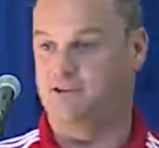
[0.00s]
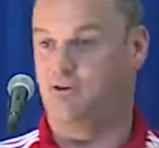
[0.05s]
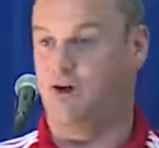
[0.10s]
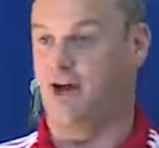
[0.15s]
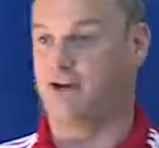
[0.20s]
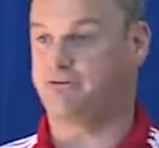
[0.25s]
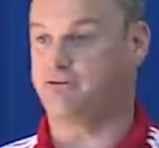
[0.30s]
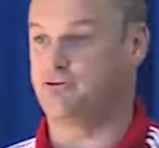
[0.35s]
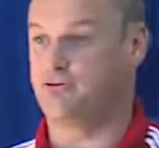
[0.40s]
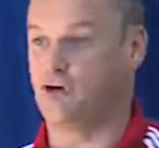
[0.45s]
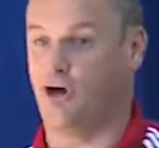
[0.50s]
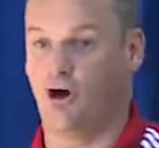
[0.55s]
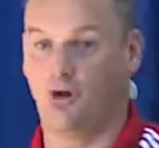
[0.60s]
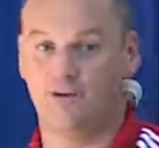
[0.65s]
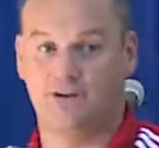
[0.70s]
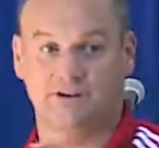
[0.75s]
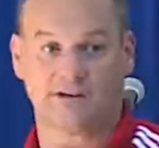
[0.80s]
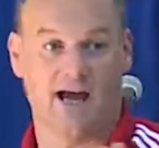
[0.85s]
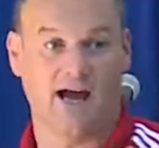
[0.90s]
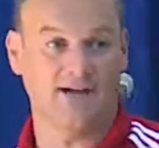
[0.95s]
You have to know
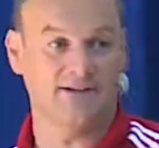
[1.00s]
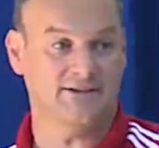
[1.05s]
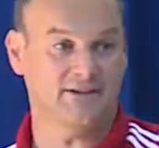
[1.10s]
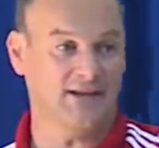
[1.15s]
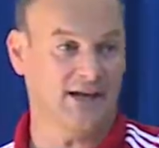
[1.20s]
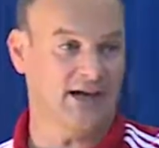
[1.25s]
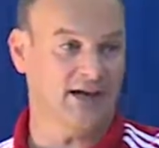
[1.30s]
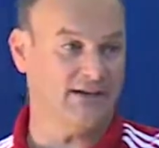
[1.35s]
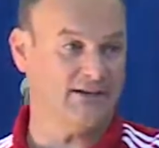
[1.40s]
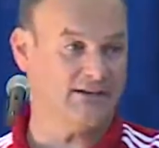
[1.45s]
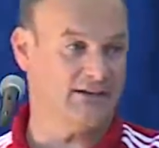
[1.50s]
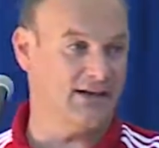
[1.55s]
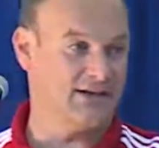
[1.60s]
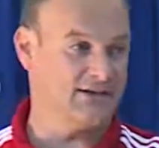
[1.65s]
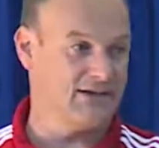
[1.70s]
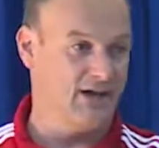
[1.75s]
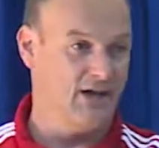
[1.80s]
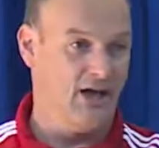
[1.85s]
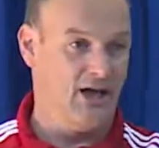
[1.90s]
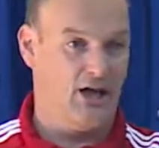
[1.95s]
in '98
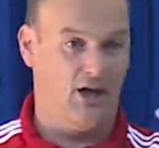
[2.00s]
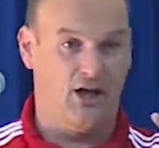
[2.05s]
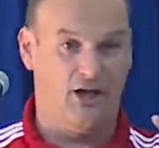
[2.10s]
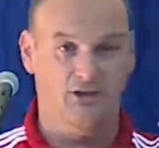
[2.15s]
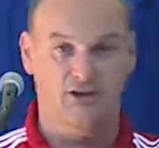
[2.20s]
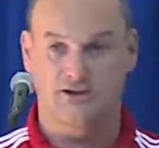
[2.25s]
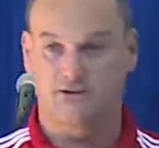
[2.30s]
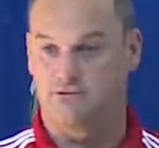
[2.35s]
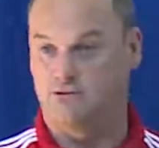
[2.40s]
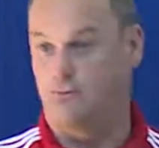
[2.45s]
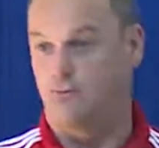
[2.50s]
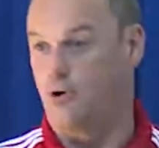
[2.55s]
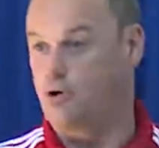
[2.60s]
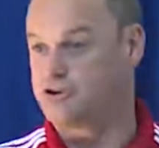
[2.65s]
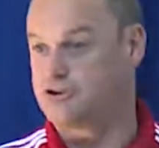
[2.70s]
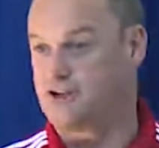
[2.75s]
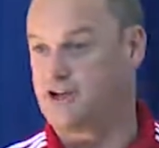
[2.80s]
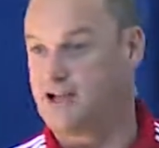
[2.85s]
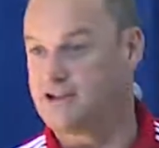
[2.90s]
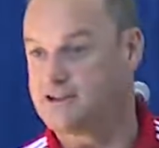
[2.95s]
that the
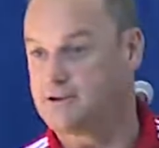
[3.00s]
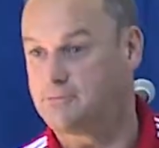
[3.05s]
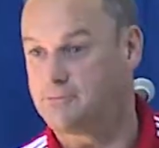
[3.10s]
most talented